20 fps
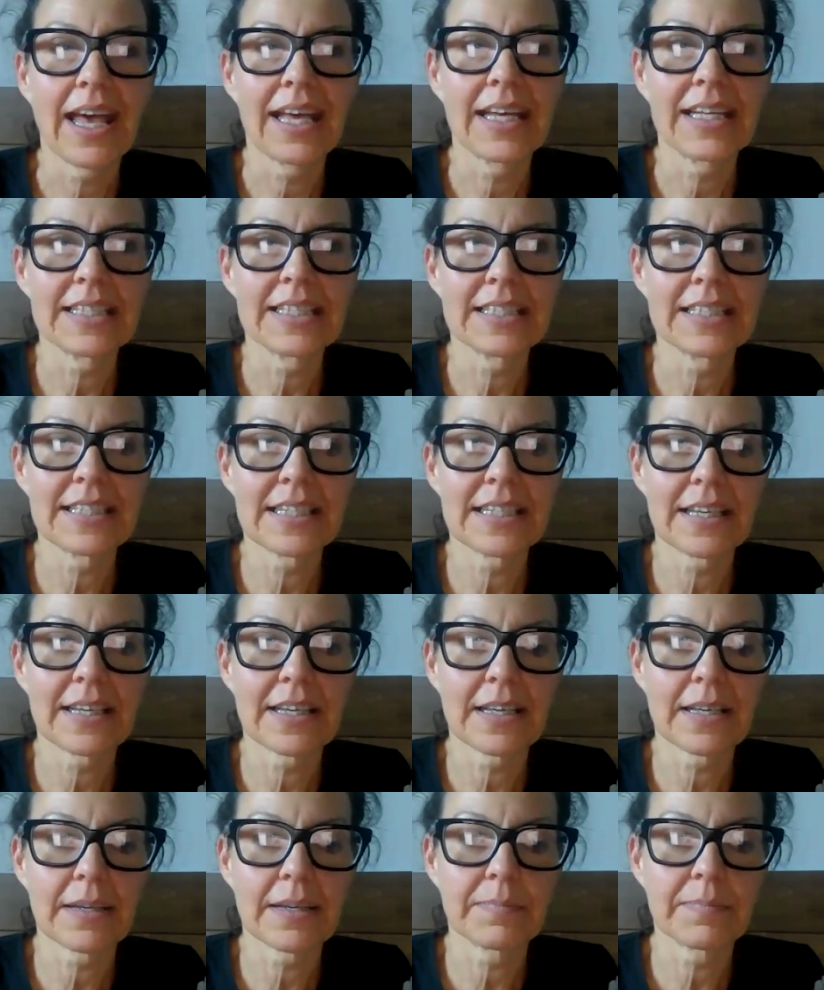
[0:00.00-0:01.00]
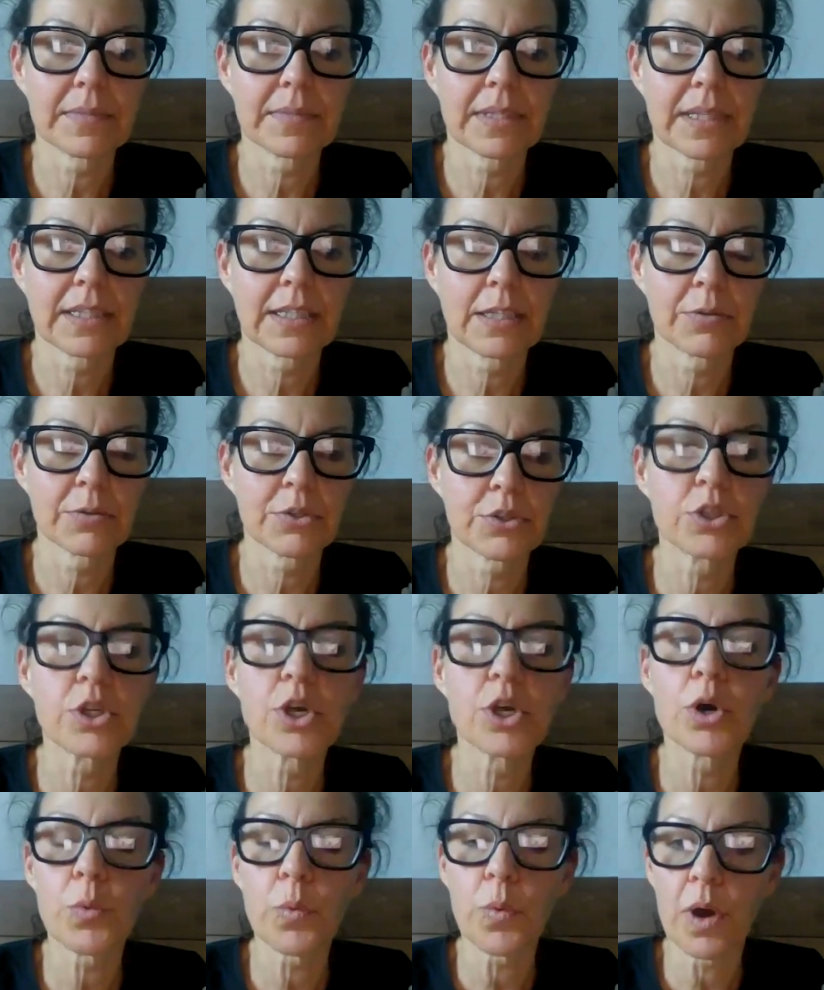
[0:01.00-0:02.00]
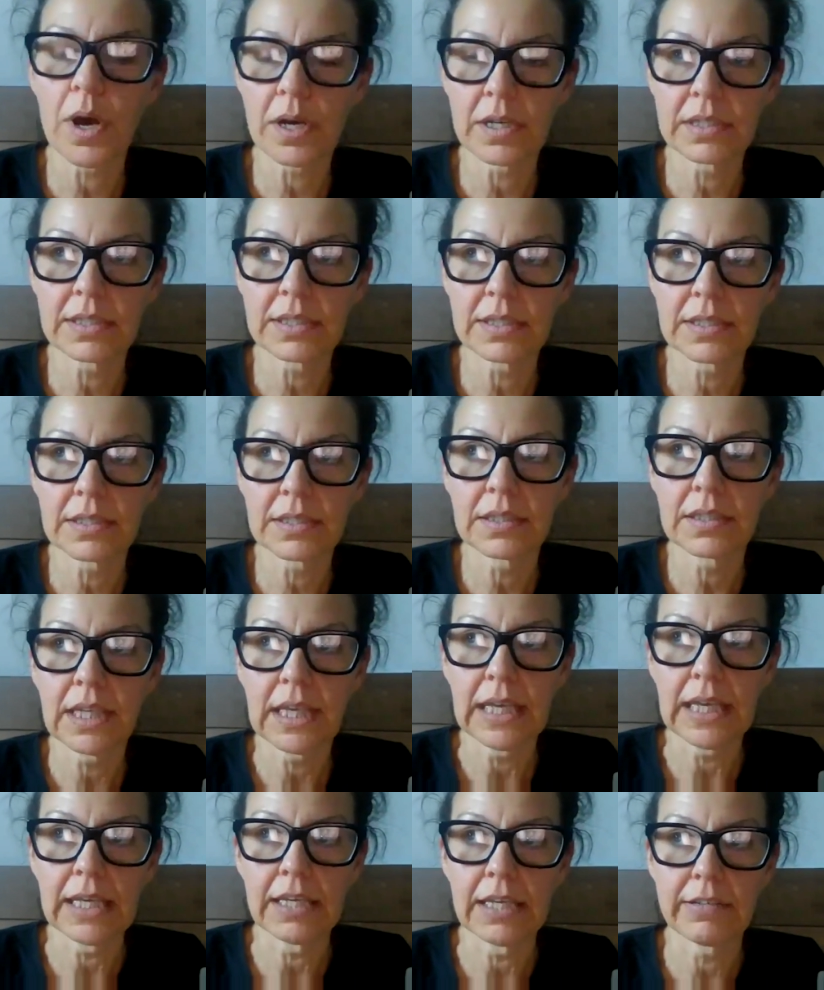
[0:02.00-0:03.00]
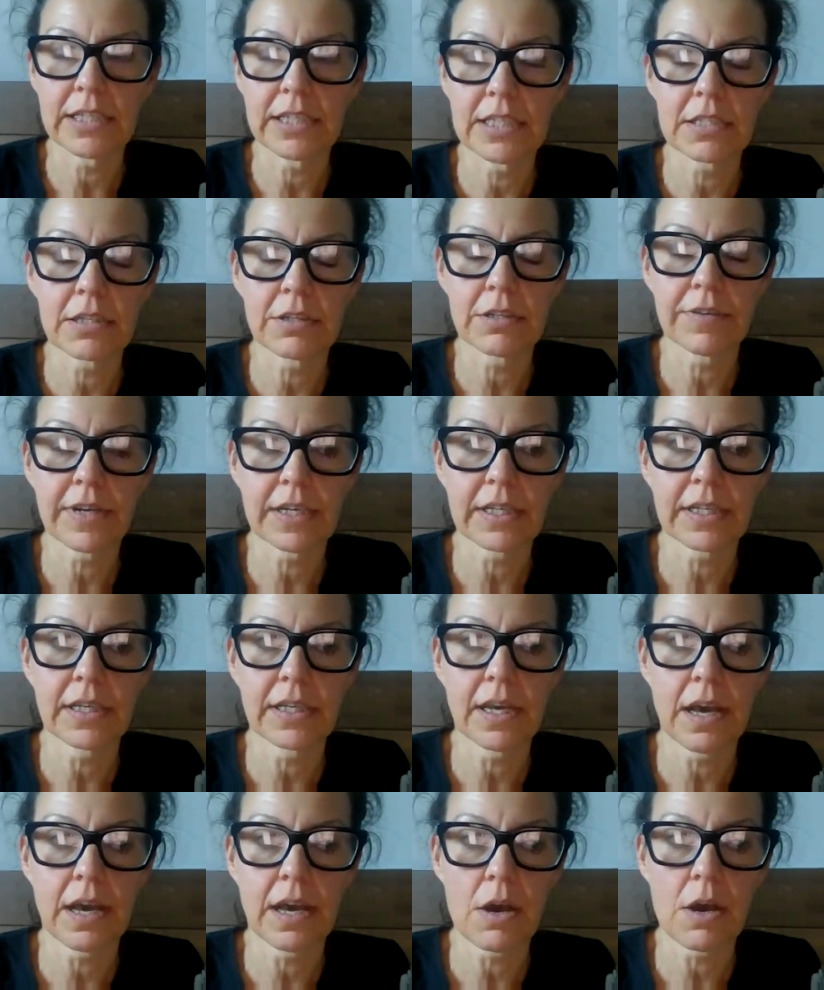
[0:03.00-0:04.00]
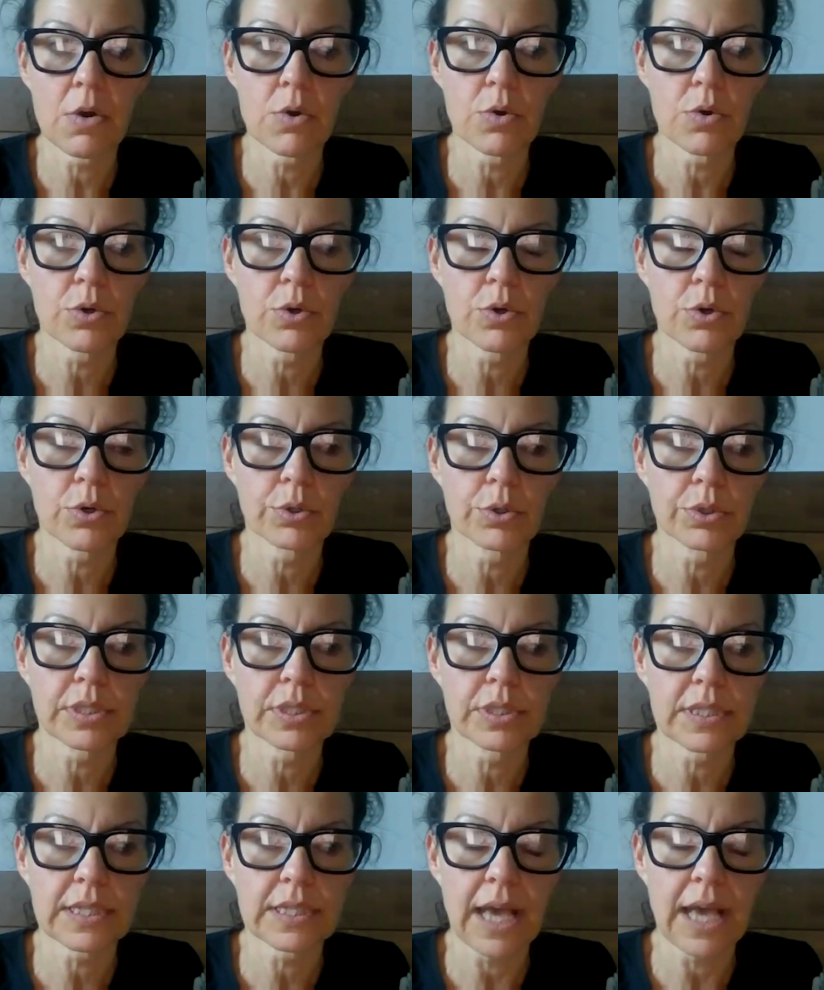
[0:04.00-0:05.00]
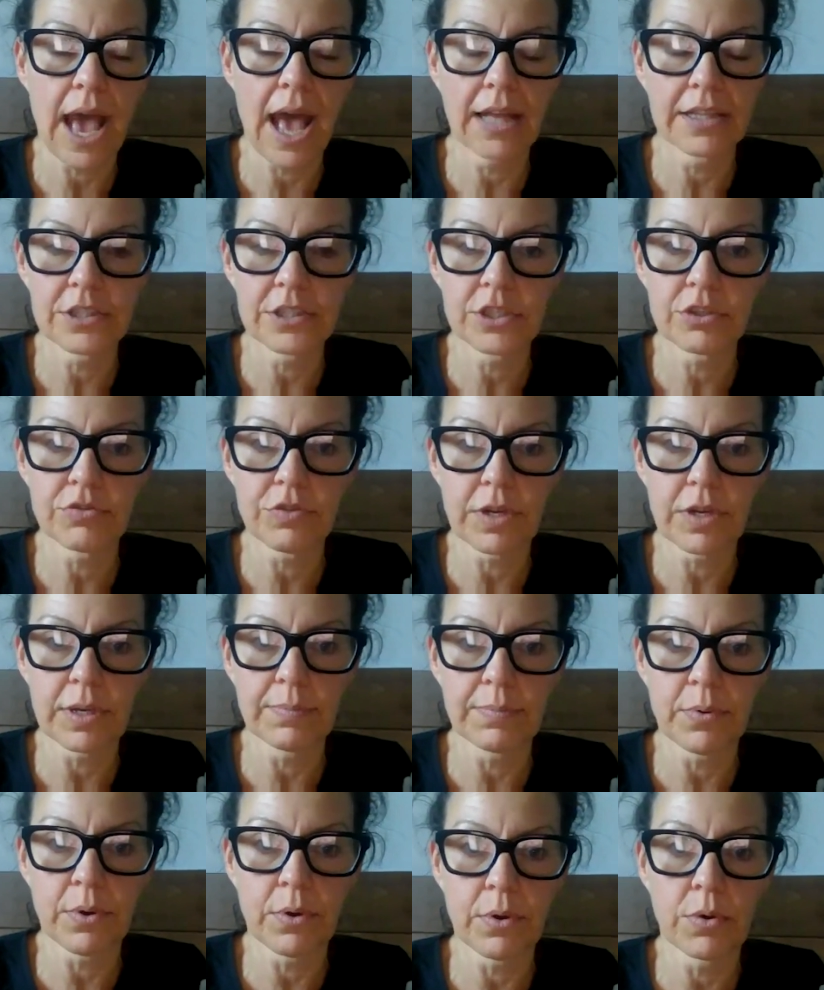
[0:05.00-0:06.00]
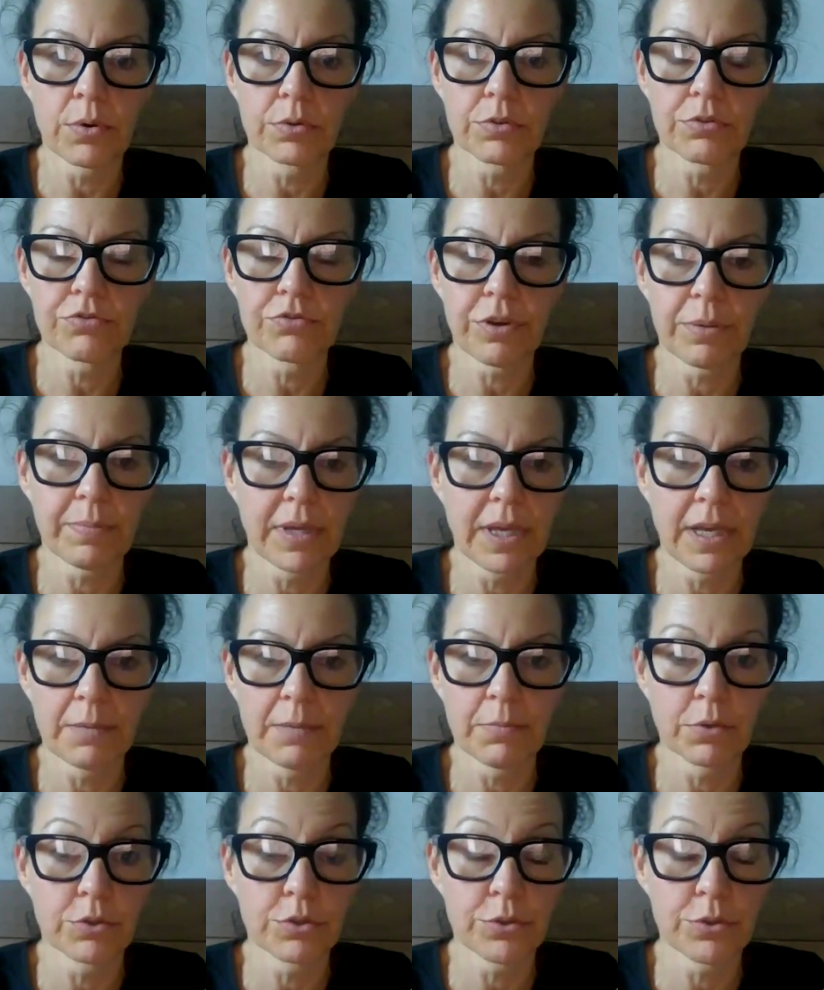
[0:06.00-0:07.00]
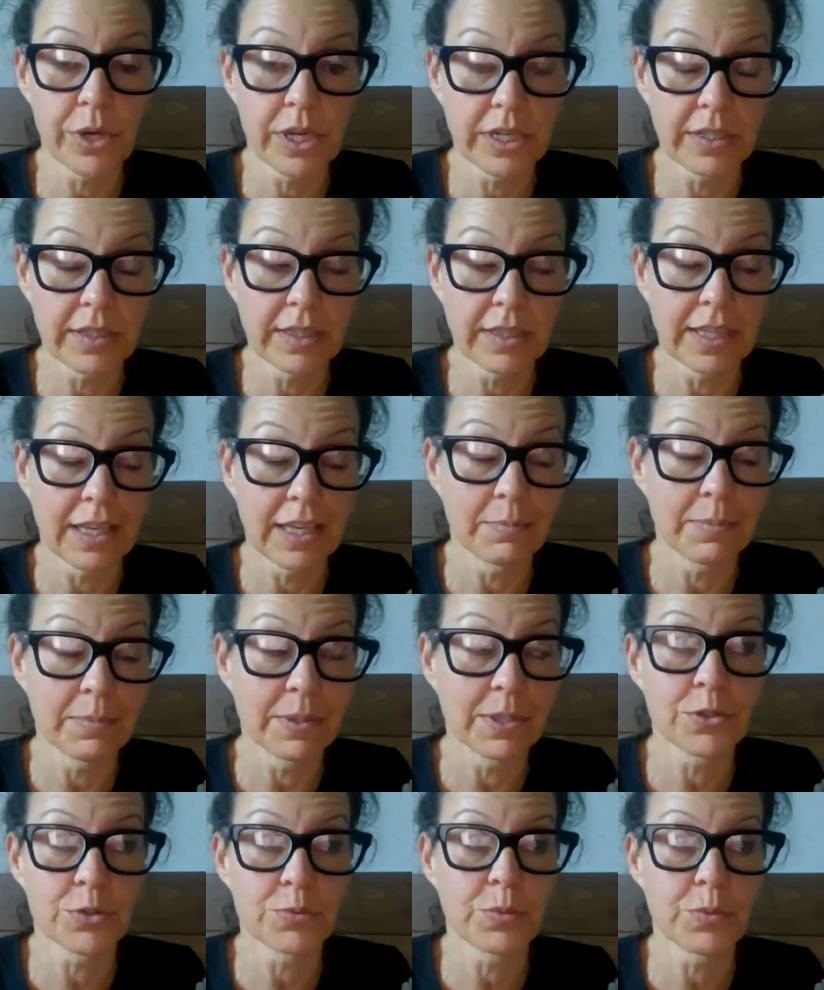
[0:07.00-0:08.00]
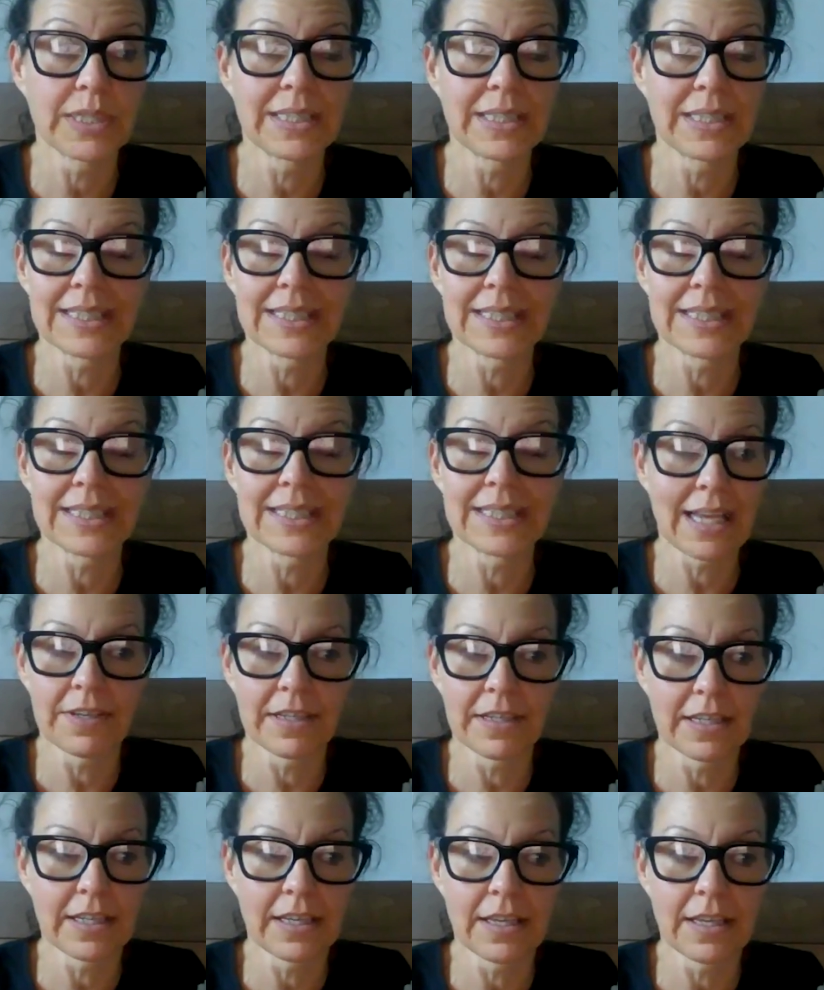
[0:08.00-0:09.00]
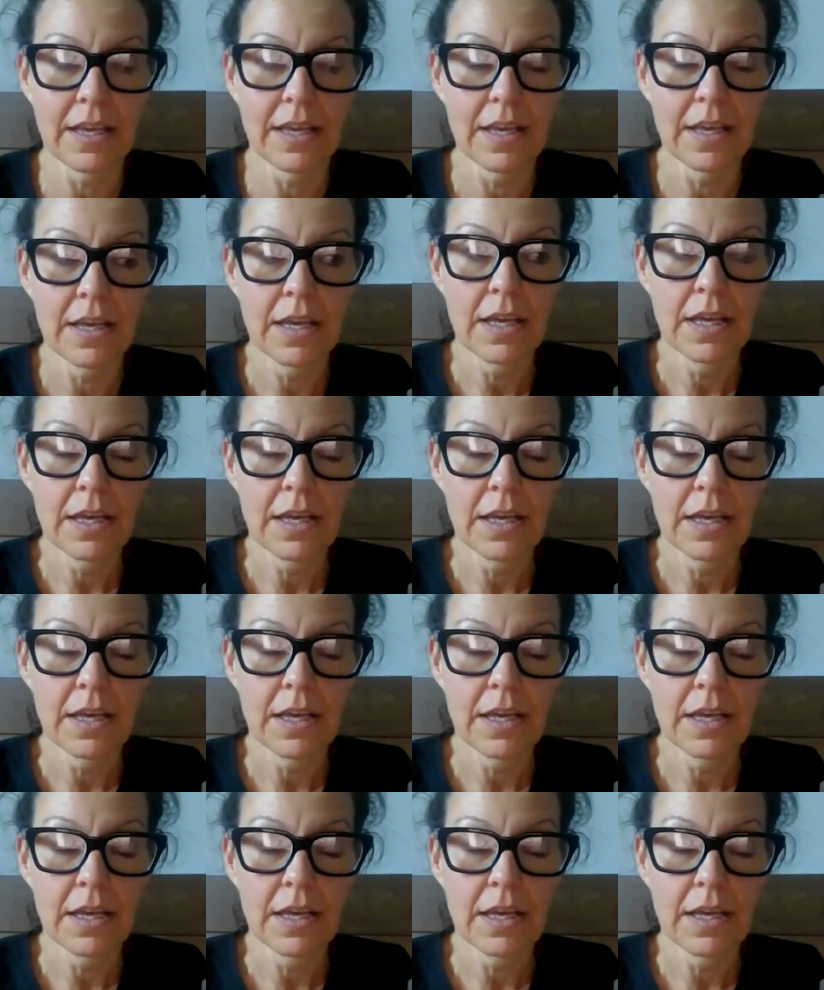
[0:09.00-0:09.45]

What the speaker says: And there was no one here in Slovakia who could hand strip or trim him or do anything, because we didn't have any